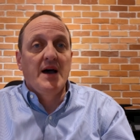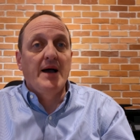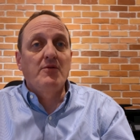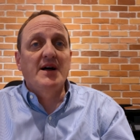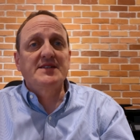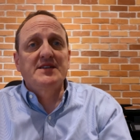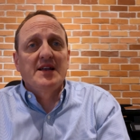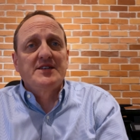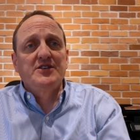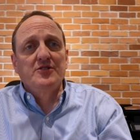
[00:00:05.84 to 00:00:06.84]
I wanted to
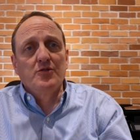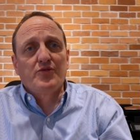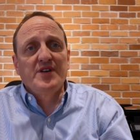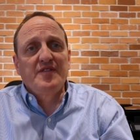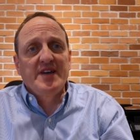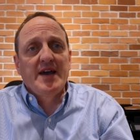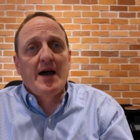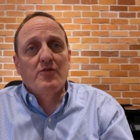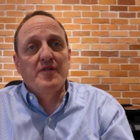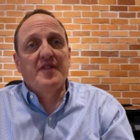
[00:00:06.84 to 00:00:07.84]
let you know briefly
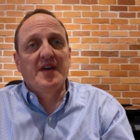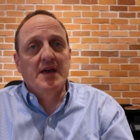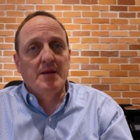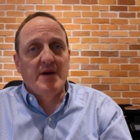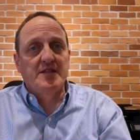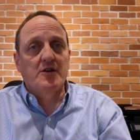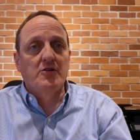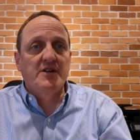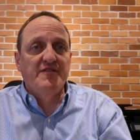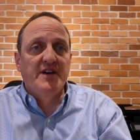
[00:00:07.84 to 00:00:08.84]
how we're thinking about the
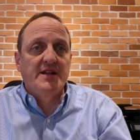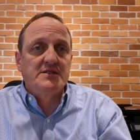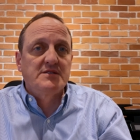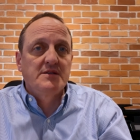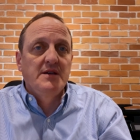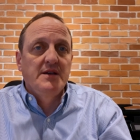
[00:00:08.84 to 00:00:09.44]
current events